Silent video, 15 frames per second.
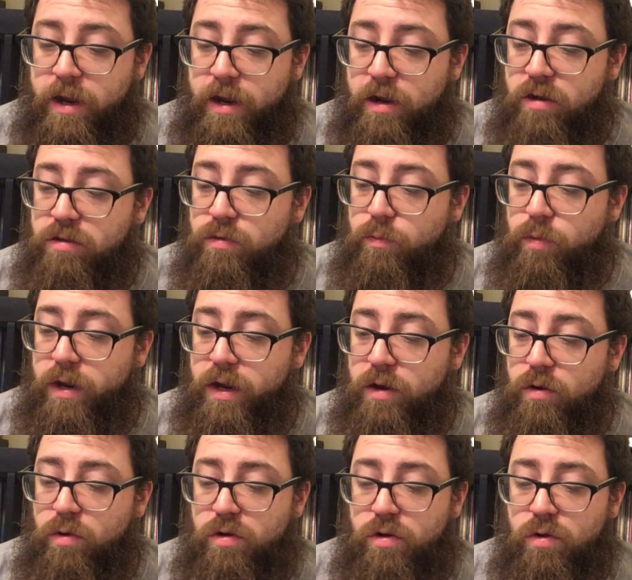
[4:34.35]
Here's some
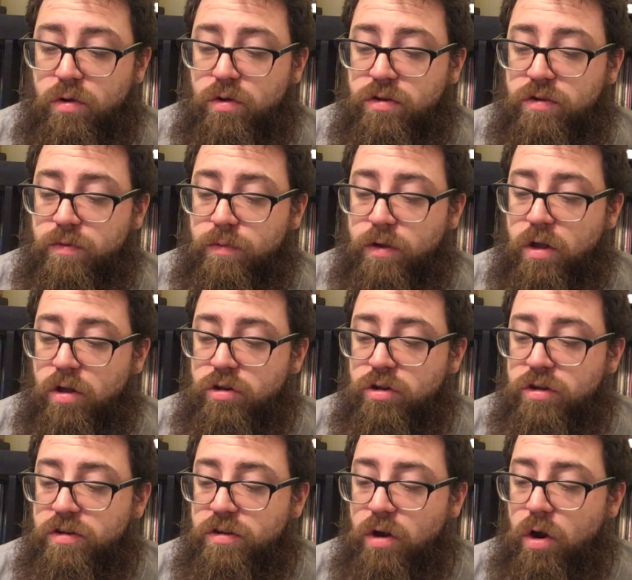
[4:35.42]
brand new tunes from the
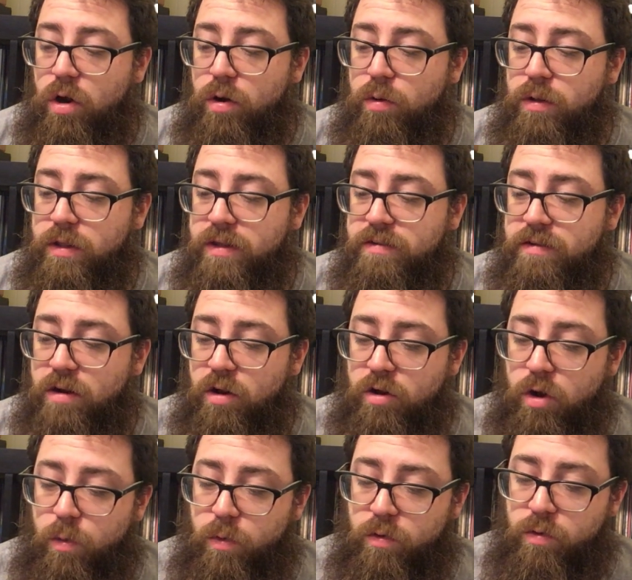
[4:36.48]
country star, released in
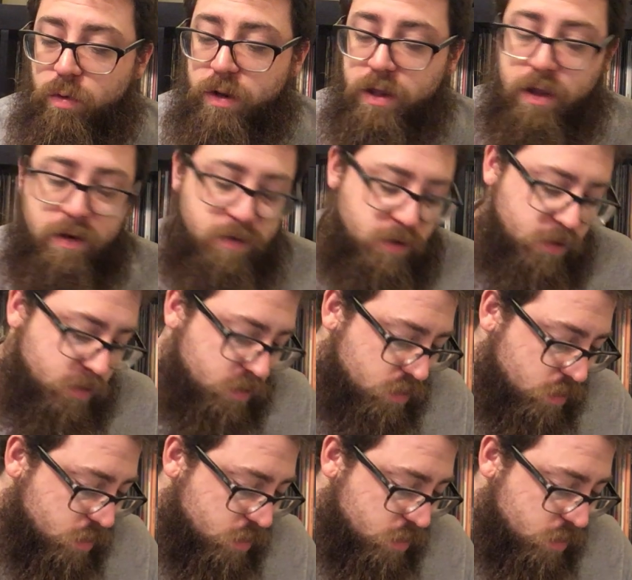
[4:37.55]
October 2018.